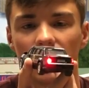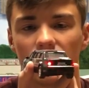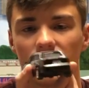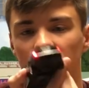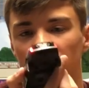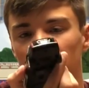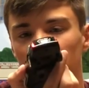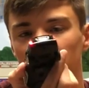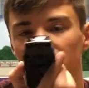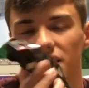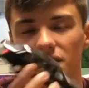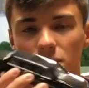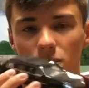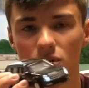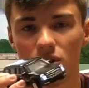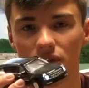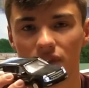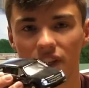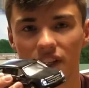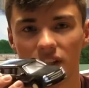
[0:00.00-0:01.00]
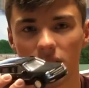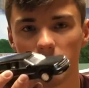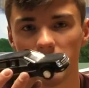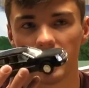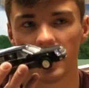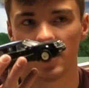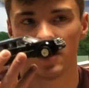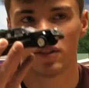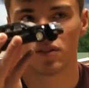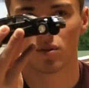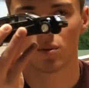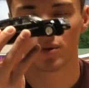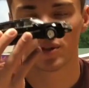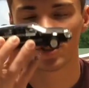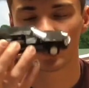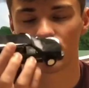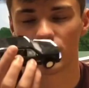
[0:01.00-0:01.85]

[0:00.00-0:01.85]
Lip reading: I don't know, it's more of a gimmicky tourist